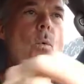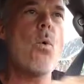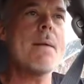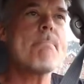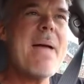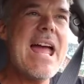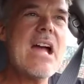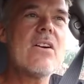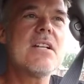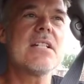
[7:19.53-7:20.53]
what
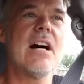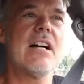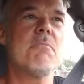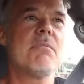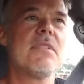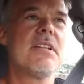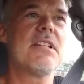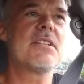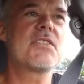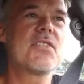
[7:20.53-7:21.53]
paradigm
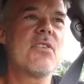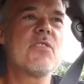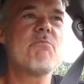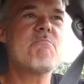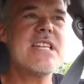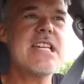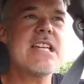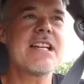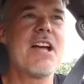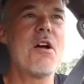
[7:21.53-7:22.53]
is sort of
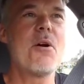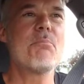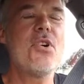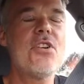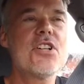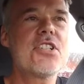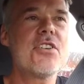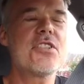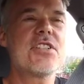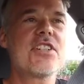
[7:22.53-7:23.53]
being pushed
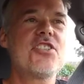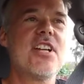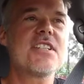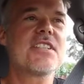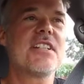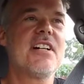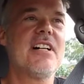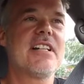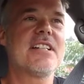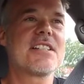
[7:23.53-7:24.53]
or suggested
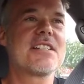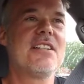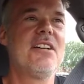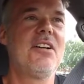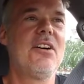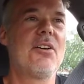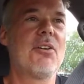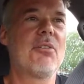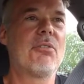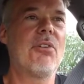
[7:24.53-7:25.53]
on us
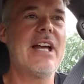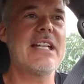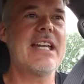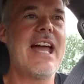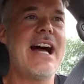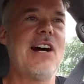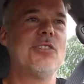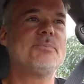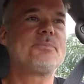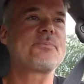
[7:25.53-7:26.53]
right
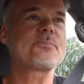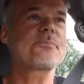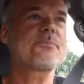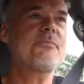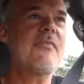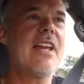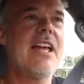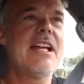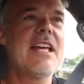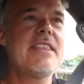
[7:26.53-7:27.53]
now.
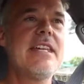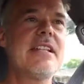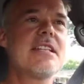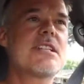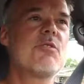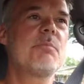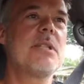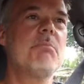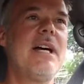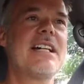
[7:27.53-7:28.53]
And I think this will
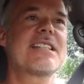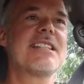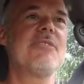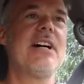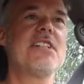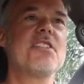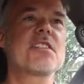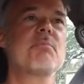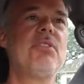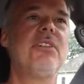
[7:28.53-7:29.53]
be best if I
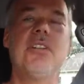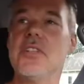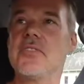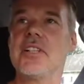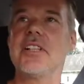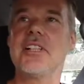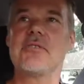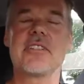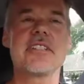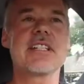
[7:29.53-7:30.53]
just pull over here
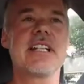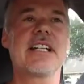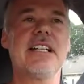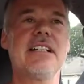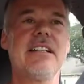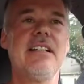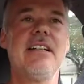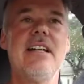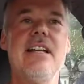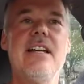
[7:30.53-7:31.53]
for a second.
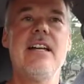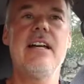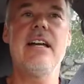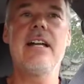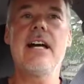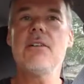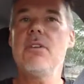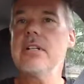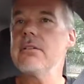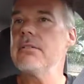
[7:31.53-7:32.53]
And I
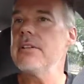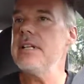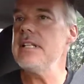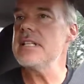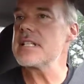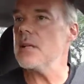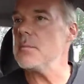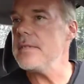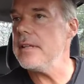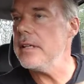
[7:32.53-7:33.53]
want to read
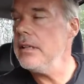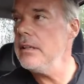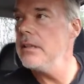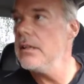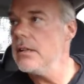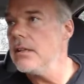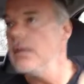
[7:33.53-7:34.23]
something